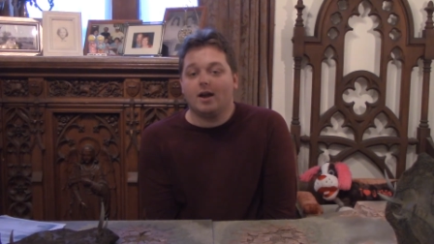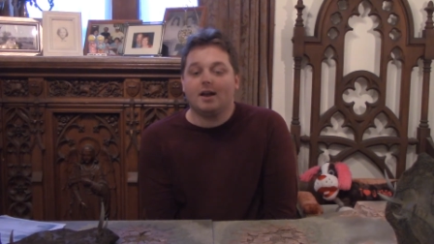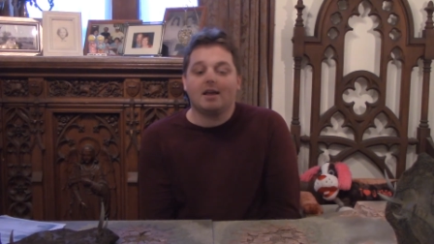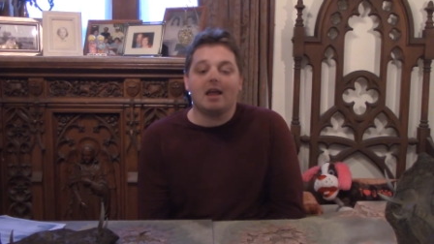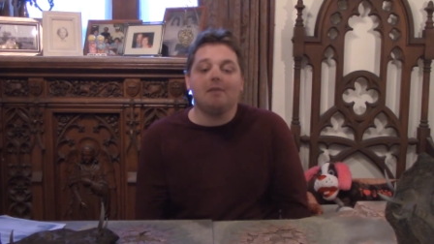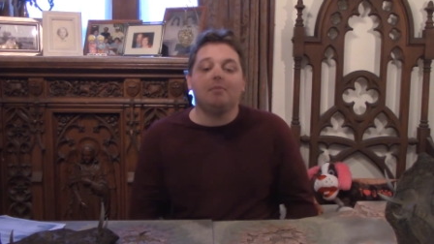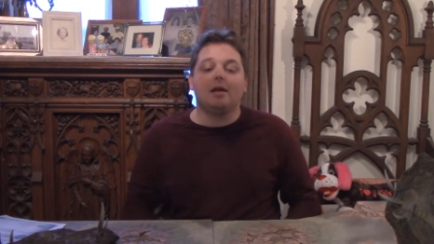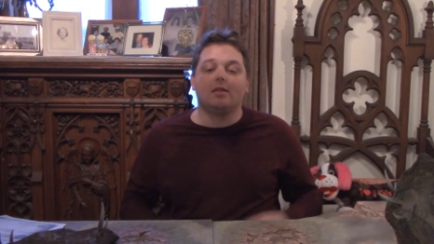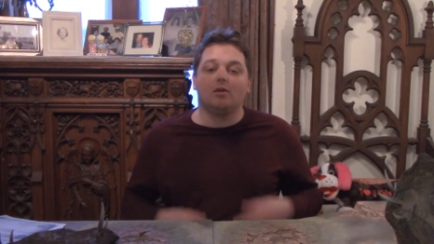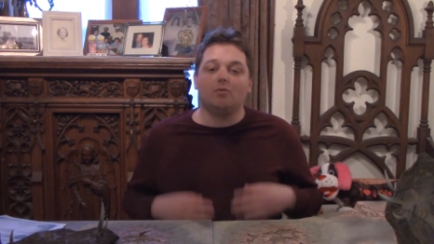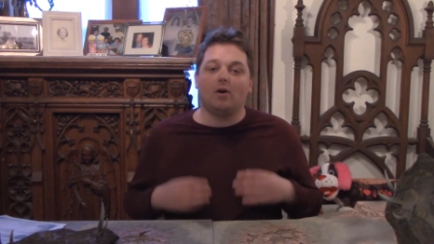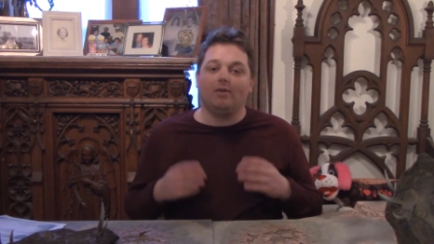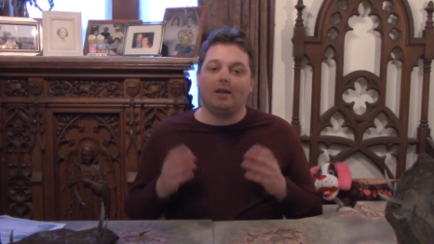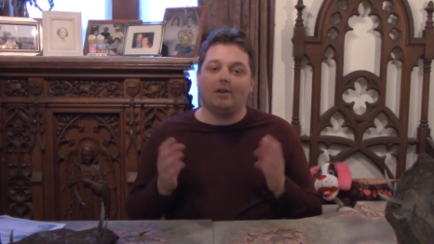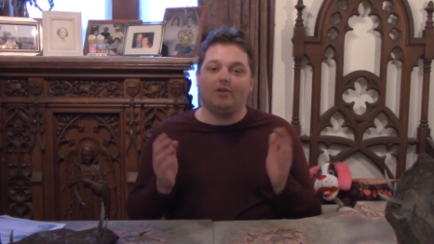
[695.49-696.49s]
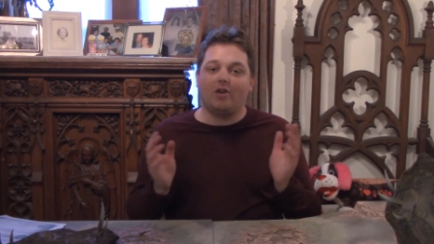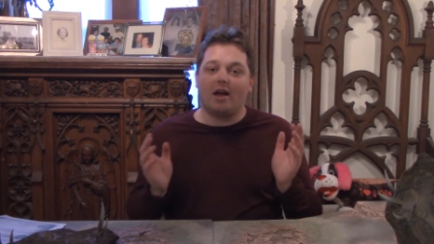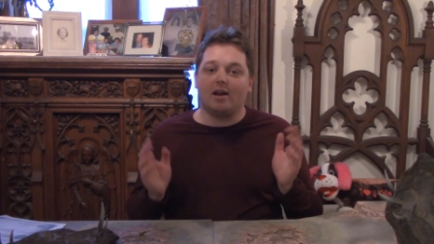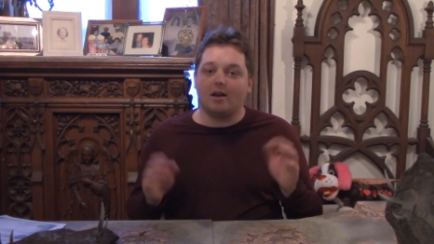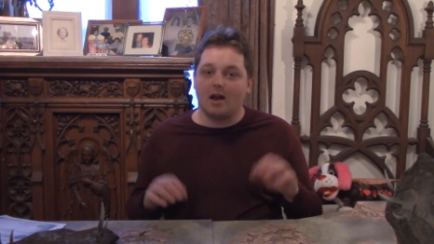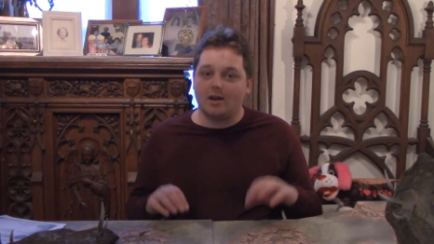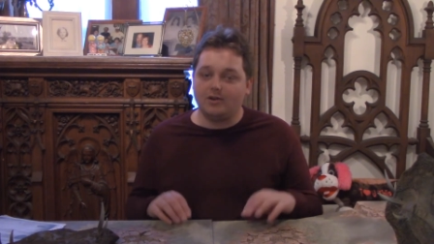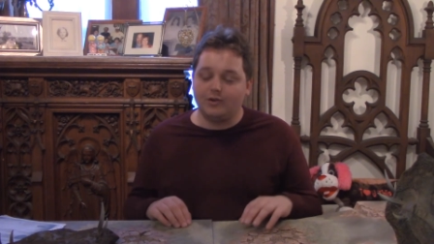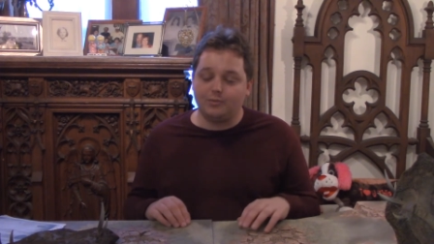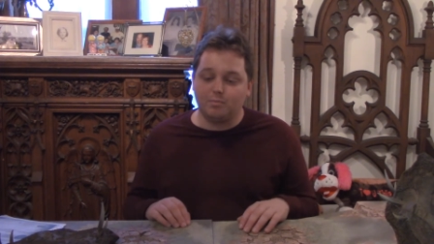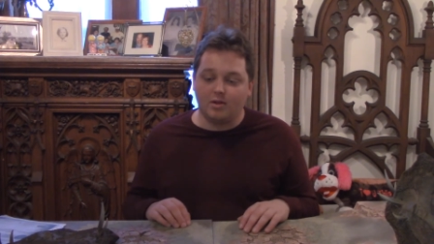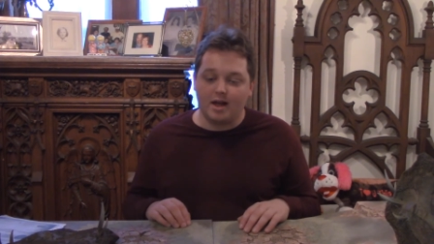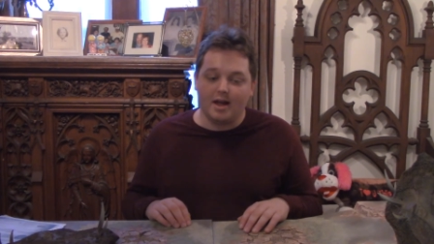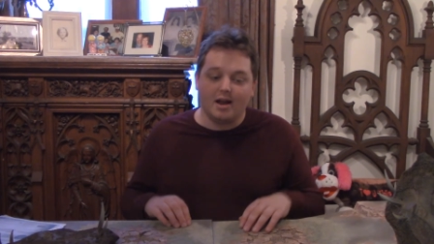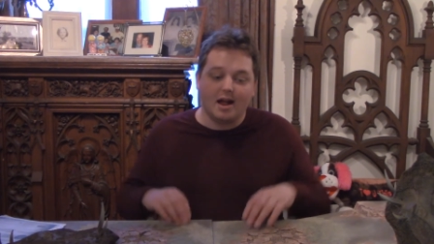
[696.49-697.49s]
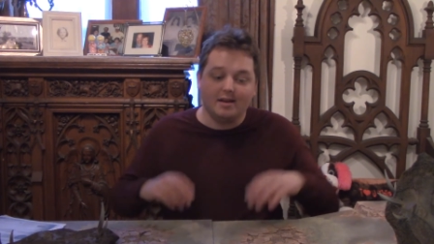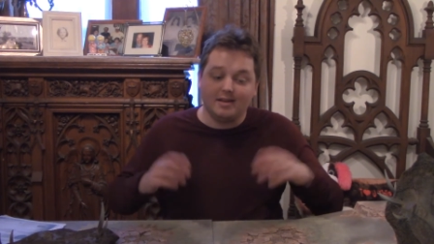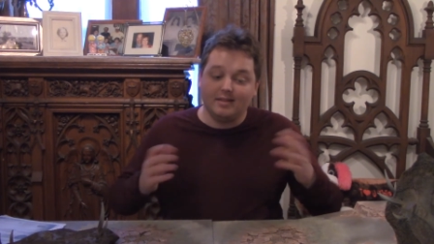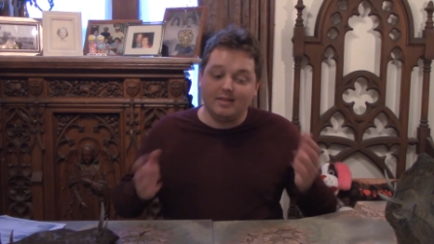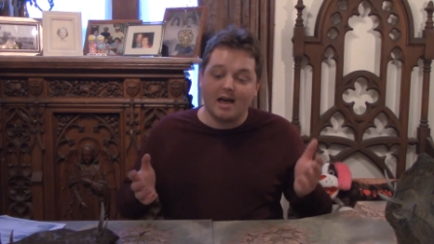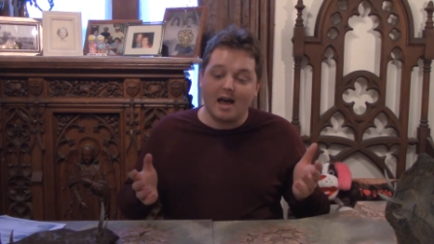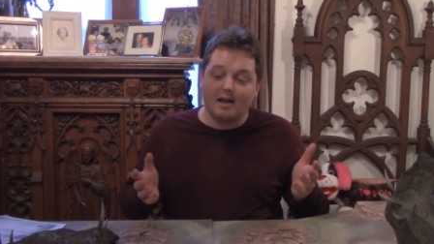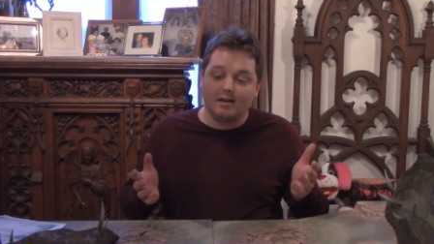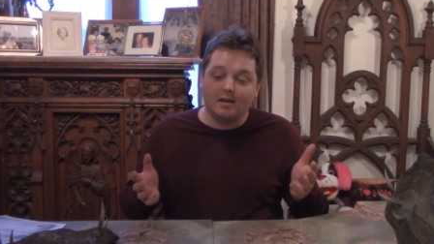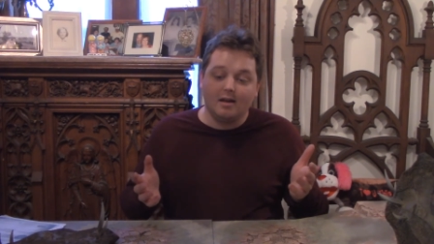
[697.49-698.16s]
In a game like the one that Chad and I just played, I did that,